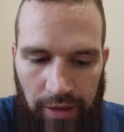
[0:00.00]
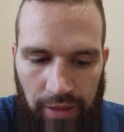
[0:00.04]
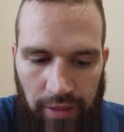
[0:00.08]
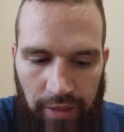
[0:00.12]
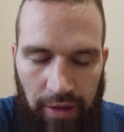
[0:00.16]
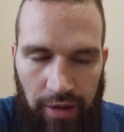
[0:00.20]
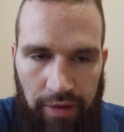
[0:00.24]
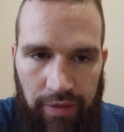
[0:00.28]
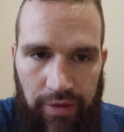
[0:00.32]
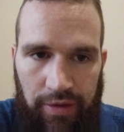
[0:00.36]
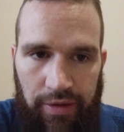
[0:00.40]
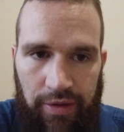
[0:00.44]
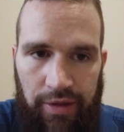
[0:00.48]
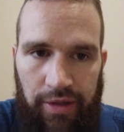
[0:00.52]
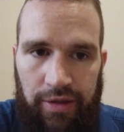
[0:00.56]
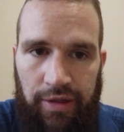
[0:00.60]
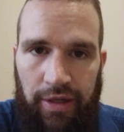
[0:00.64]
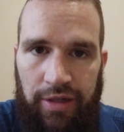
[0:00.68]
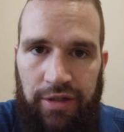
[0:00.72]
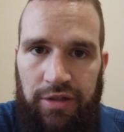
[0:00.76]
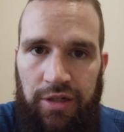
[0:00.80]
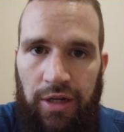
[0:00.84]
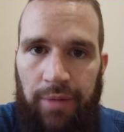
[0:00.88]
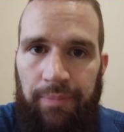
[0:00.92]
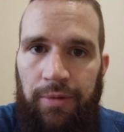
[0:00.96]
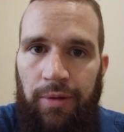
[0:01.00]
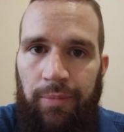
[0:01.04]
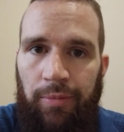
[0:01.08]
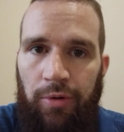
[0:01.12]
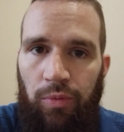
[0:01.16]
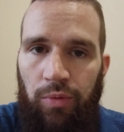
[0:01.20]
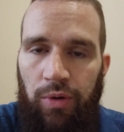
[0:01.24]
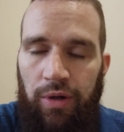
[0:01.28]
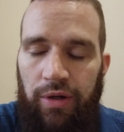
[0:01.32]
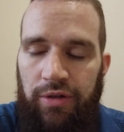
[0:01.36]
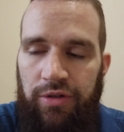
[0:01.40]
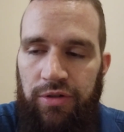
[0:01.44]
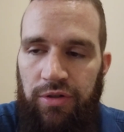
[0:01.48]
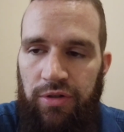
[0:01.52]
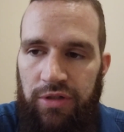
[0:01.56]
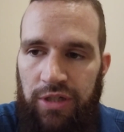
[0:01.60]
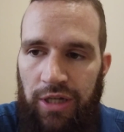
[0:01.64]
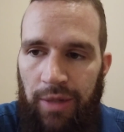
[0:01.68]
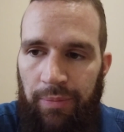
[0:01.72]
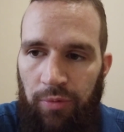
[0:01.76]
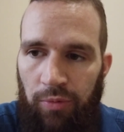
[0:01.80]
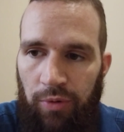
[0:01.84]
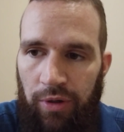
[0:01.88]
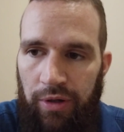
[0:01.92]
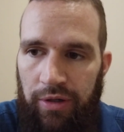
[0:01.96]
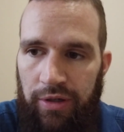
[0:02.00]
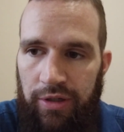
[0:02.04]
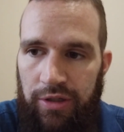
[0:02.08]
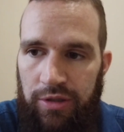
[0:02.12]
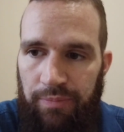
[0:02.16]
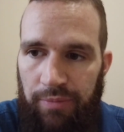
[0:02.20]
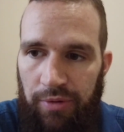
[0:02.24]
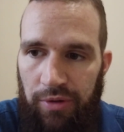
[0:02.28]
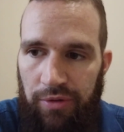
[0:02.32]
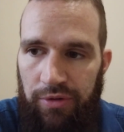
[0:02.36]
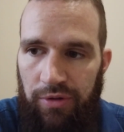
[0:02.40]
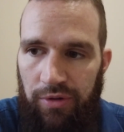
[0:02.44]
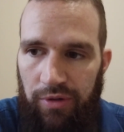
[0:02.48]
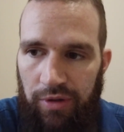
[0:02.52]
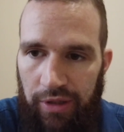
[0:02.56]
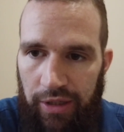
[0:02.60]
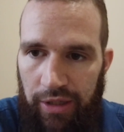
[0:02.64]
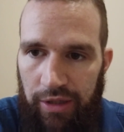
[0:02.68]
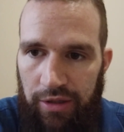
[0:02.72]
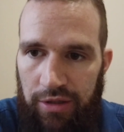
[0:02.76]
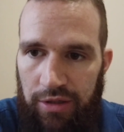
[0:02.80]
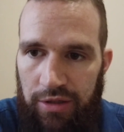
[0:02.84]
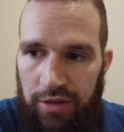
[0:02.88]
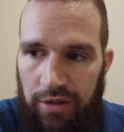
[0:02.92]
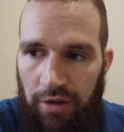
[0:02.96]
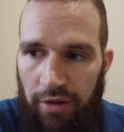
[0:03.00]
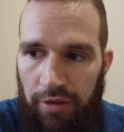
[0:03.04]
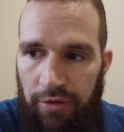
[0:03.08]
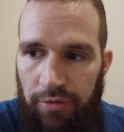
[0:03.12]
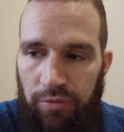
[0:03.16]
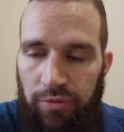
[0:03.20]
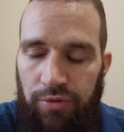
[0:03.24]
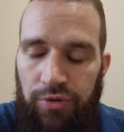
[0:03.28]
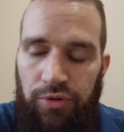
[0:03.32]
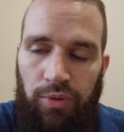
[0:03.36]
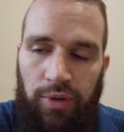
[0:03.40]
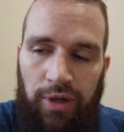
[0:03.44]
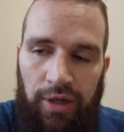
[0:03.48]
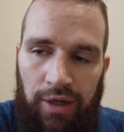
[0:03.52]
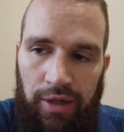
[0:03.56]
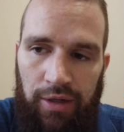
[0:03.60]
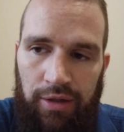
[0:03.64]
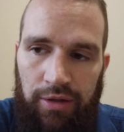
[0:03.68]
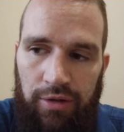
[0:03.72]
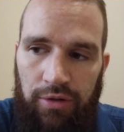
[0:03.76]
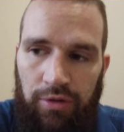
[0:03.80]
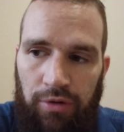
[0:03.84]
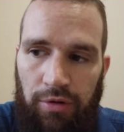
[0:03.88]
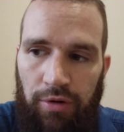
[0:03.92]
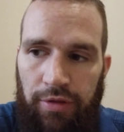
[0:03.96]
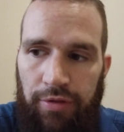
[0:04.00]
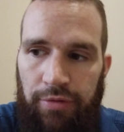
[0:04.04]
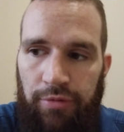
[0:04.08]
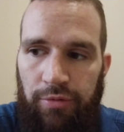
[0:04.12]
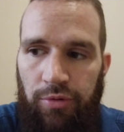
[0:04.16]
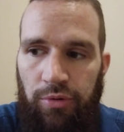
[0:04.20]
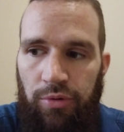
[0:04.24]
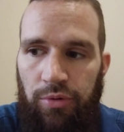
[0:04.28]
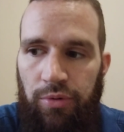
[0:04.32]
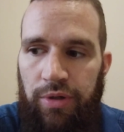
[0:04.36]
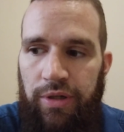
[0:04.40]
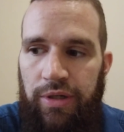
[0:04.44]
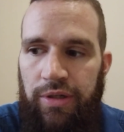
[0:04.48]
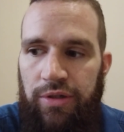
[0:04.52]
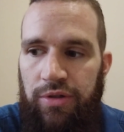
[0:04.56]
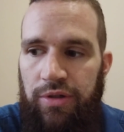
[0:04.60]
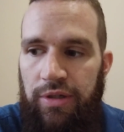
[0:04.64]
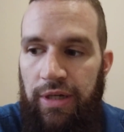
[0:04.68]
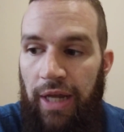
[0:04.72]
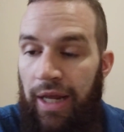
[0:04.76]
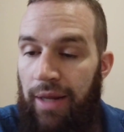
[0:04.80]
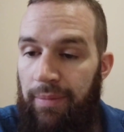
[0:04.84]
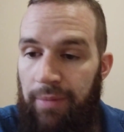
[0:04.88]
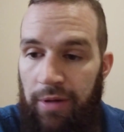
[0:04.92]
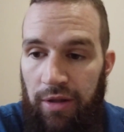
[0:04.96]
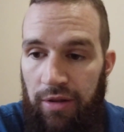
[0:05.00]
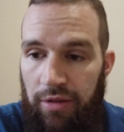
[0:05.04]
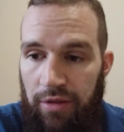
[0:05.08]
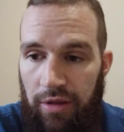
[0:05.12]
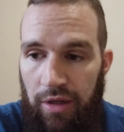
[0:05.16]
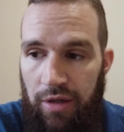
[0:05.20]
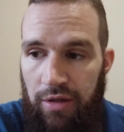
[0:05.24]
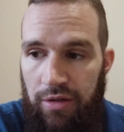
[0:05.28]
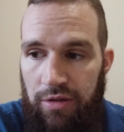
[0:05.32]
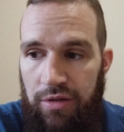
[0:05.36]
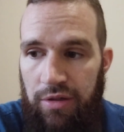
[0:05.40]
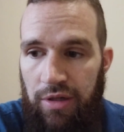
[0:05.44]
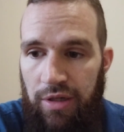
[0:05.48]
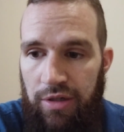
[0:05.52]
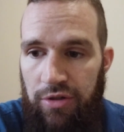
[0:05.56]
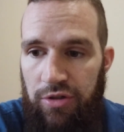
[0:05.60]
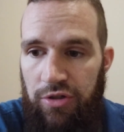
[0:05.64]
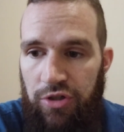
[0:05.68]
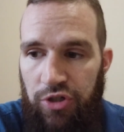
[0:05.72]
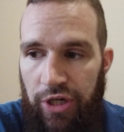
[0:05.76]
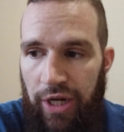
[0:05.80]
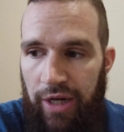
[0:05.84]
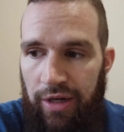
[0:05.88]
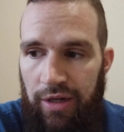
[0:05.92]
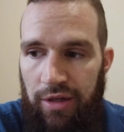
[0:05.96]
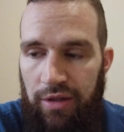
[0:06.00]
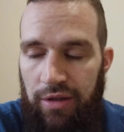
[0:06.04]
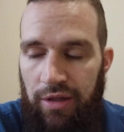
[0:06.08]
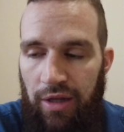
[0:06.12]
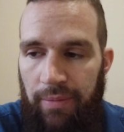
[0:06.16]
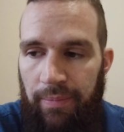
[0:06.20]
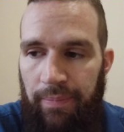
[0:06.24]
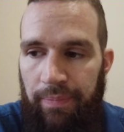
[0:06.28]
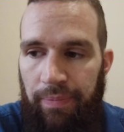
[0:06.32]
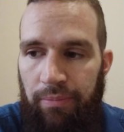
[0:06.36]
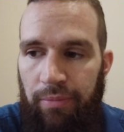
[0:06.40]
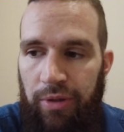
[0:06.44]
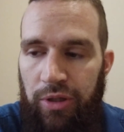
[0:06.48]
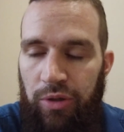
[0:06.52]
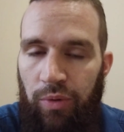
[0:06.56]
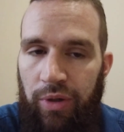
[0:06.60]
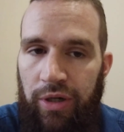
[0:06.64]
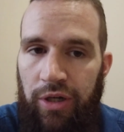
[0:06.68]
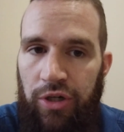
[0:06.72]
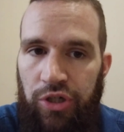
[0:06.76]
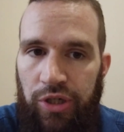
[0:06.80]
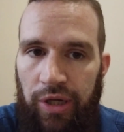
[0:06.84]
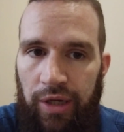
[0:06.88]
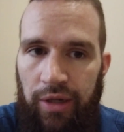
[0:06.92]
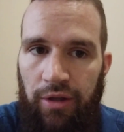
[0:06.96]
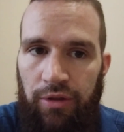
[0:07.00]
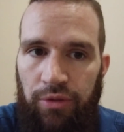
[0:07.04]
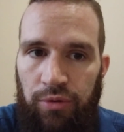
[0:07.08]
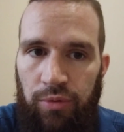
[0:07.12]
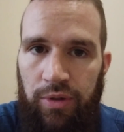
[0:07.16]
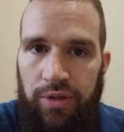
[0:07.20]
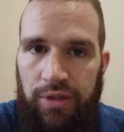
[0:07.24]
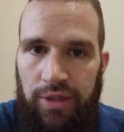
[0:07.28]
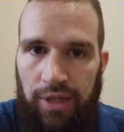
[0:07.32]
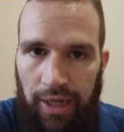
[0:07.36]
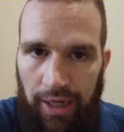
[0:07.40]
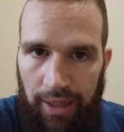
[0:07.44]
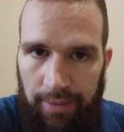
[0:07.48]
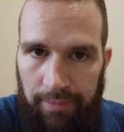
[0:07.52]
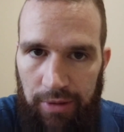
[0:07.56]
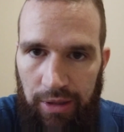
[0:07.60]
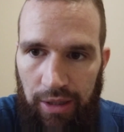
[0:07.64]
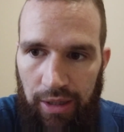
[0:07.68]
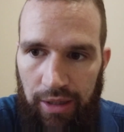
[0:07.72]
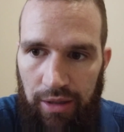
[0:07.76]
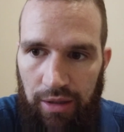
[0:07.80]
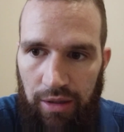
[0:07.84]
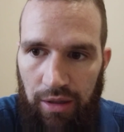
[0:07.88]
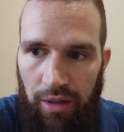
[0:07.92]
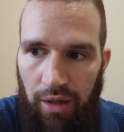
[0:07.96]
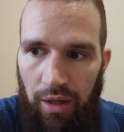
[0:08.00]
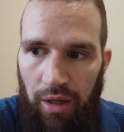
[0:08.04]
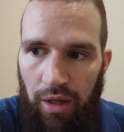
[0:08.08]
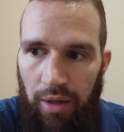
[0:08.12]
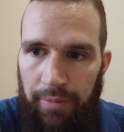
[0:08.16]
Then that's step number one. So step one is build your list through dua or through naming things and just checking them. But you want to check it through a timeline.